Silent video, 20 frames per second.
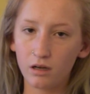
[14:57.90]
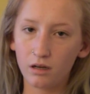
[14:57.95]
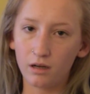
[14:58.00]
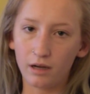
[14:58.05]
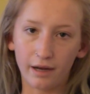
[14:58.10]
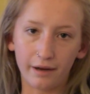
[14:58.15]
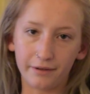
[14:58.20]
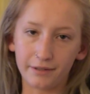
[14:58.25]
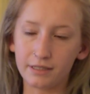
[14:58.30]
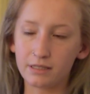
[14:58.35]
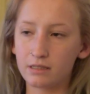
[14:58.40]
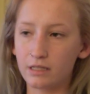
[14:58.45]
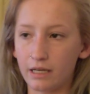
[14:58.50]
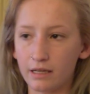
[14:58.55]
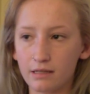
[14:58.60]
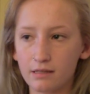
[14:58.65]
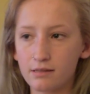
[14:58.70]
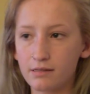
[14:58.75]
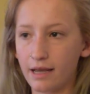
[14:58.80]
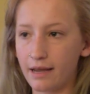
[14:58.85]
I would say
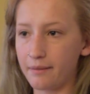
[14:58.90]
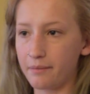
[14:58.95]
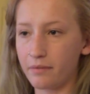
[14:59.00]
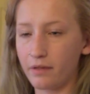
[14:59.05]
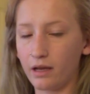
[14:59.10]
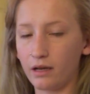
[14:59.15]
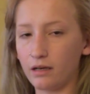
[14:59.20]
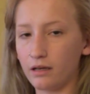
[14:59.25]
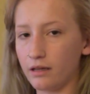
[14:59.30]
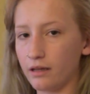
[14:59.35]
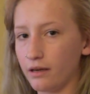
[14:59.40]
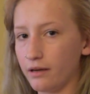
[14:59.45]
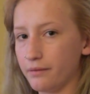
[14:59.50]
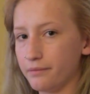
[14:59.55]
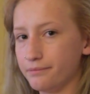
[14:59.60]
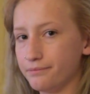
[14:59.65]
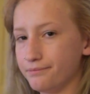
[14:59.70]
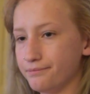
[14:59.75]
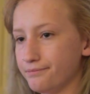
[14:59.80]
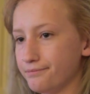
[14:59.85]
the same thing to them.